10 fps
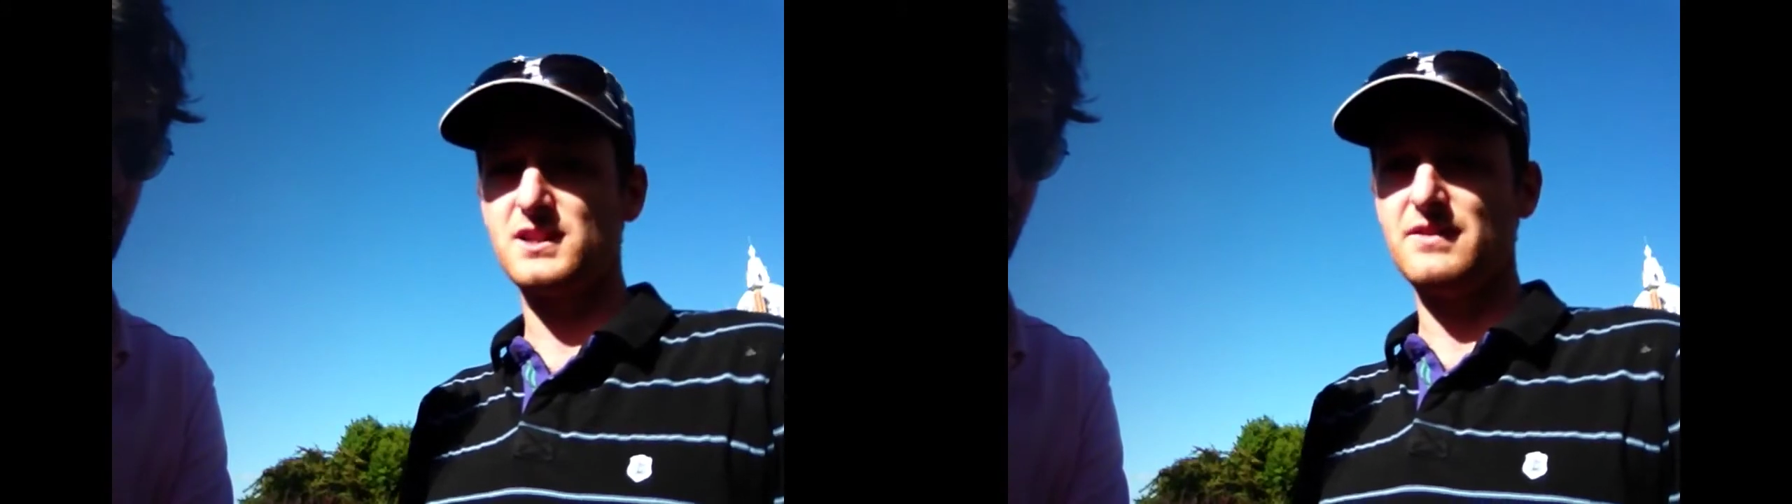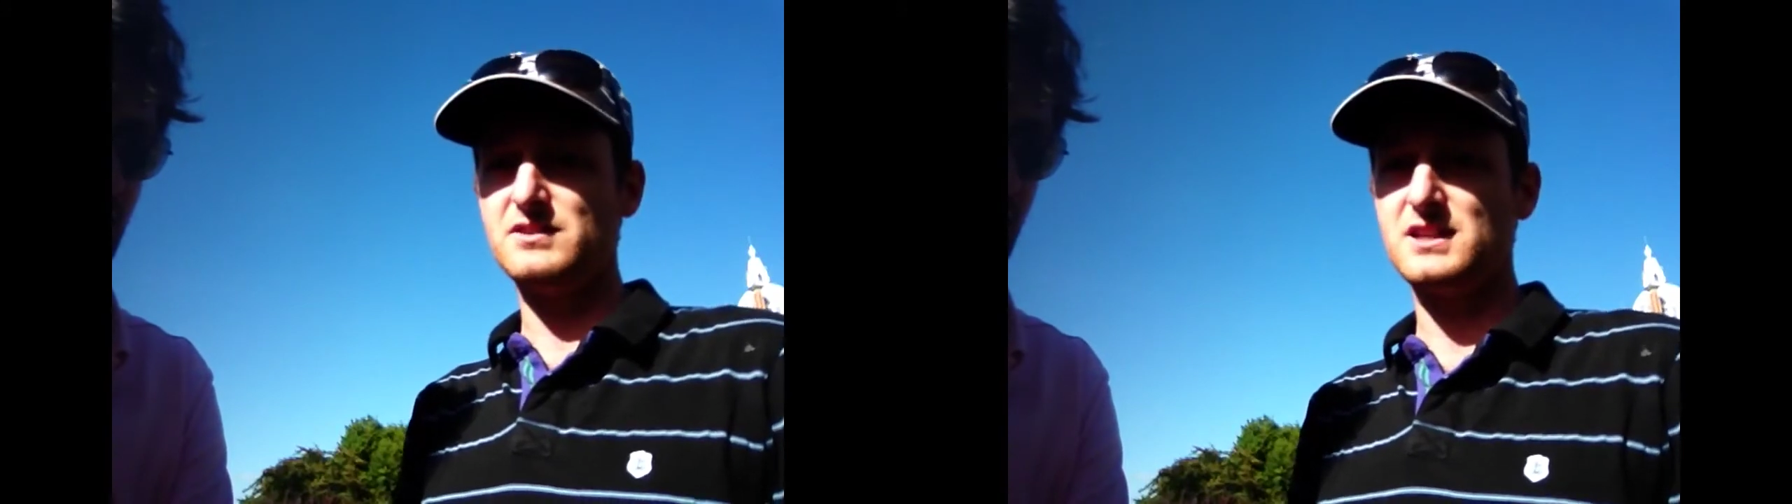
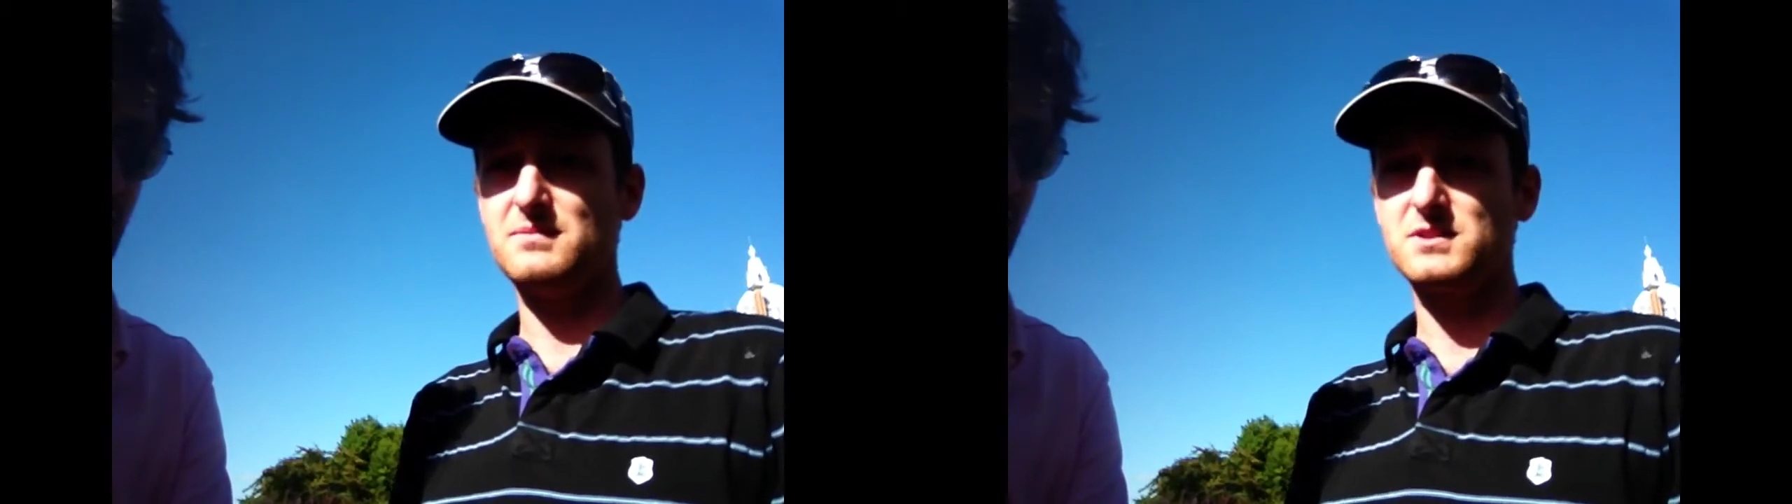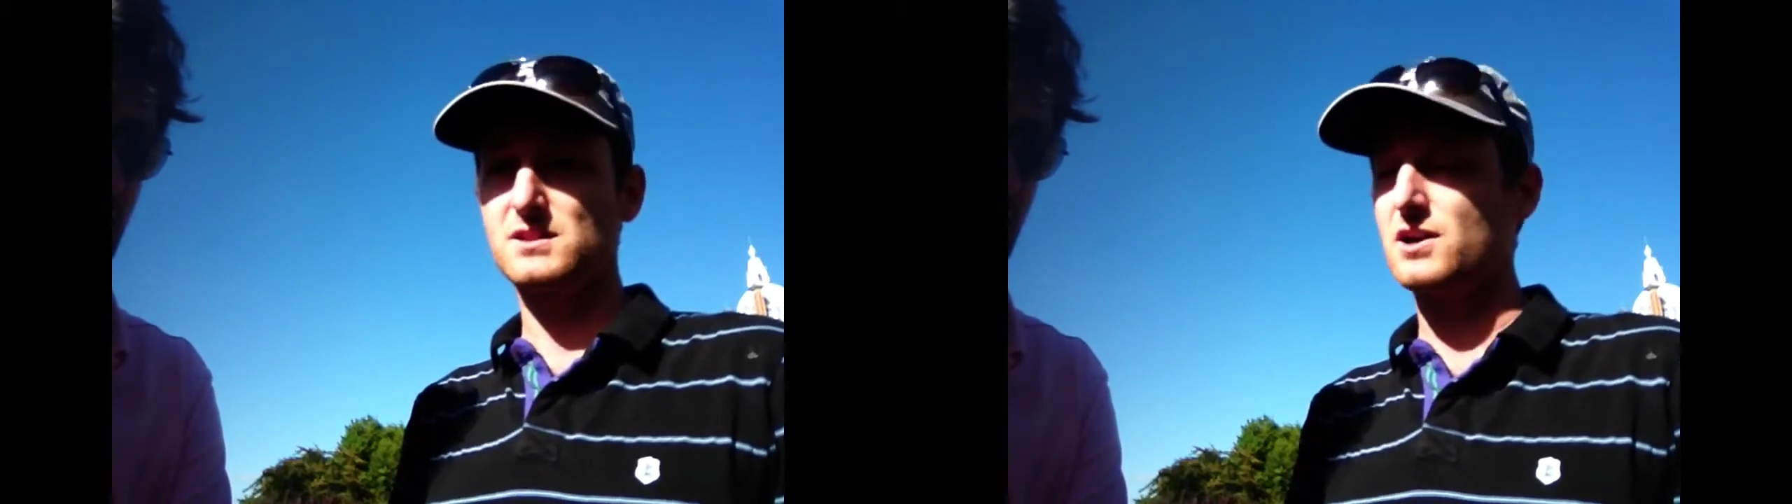the other
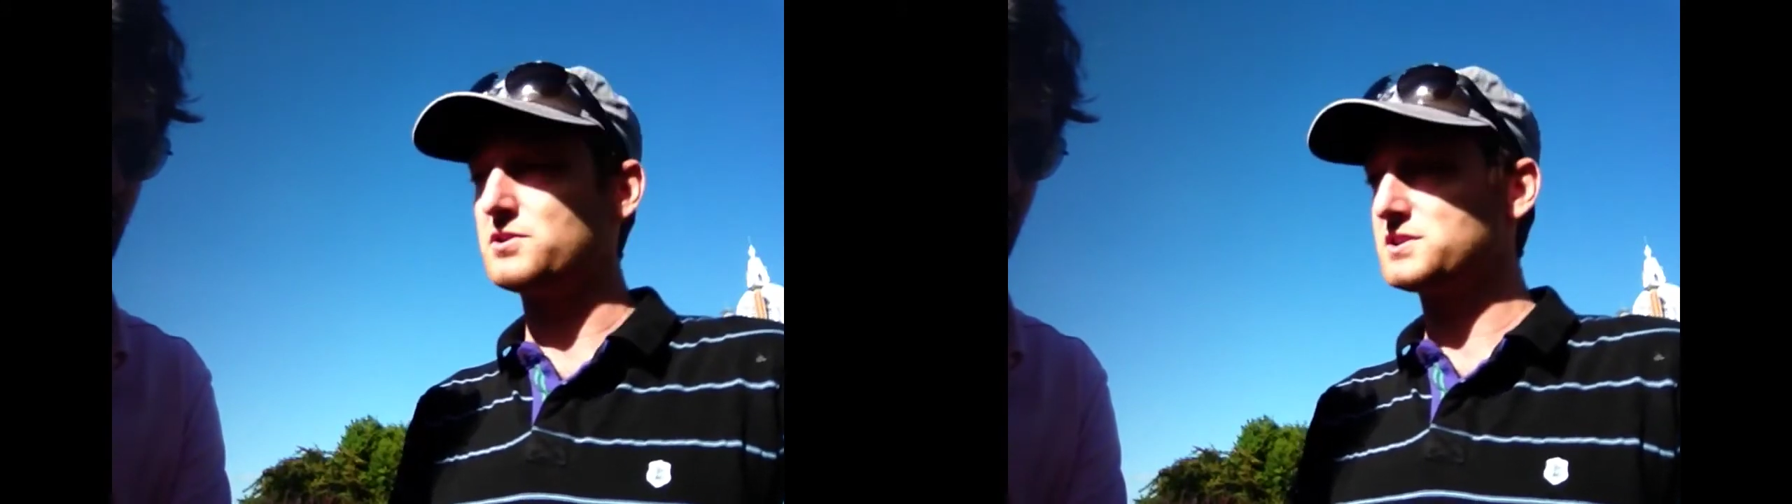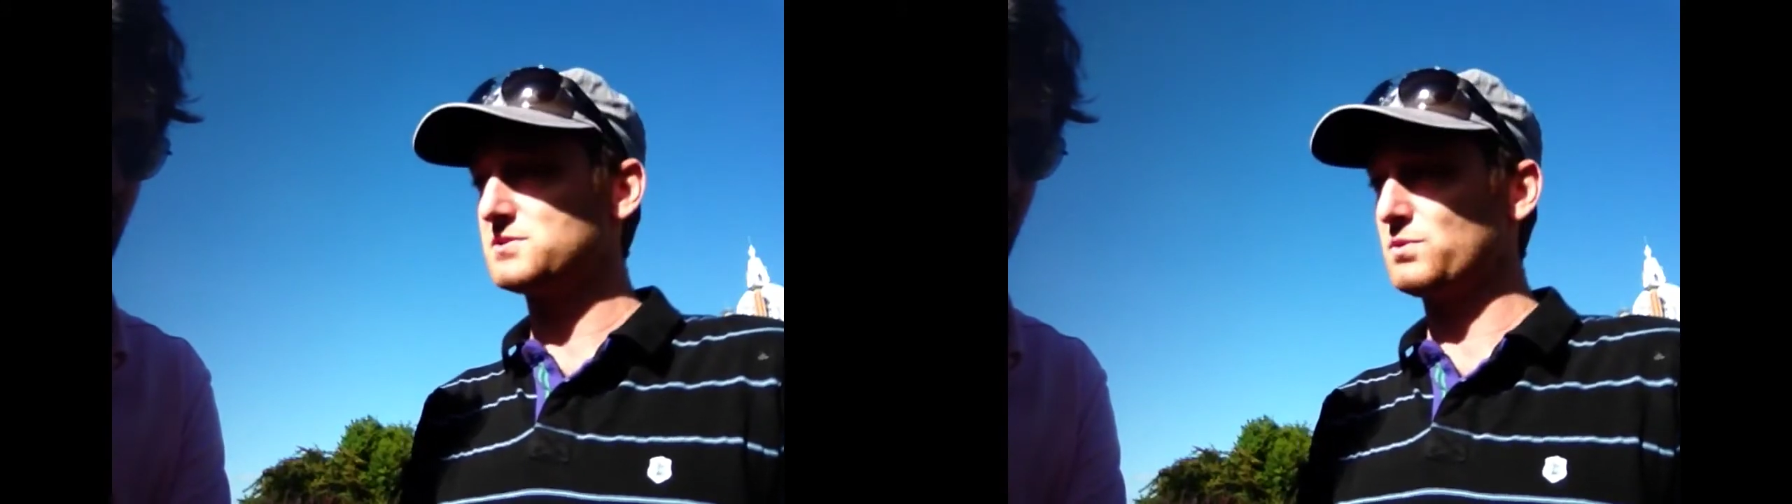teams
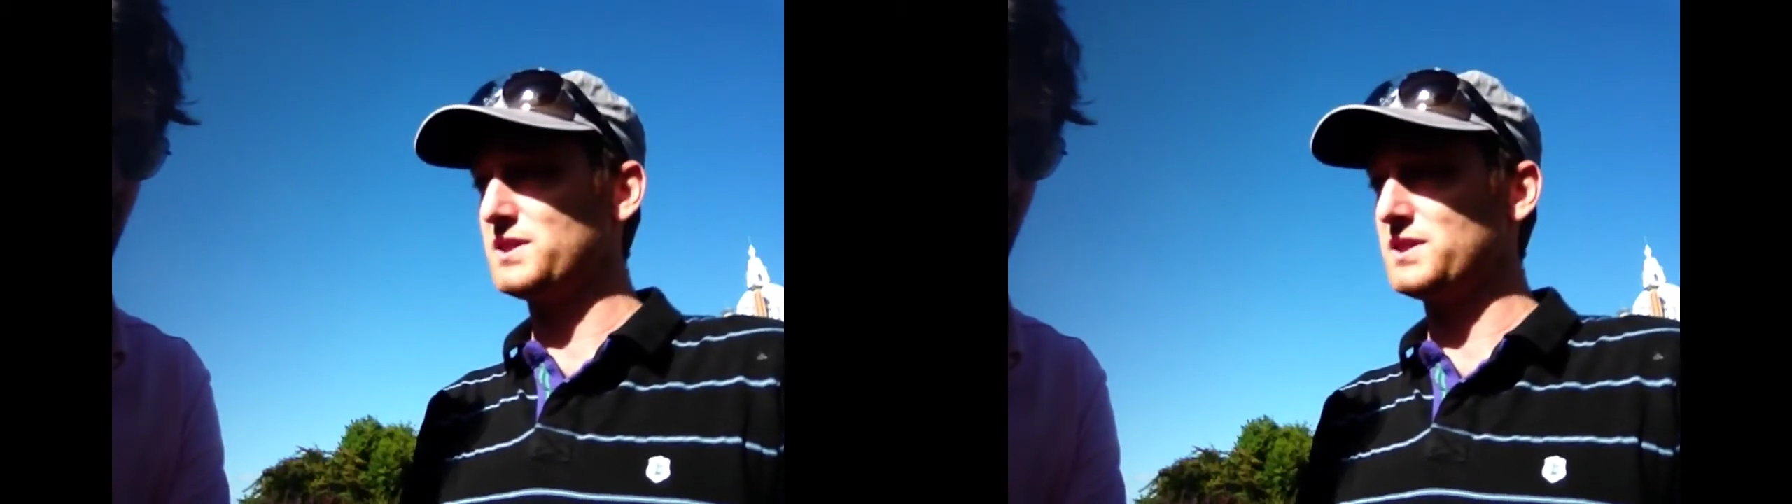close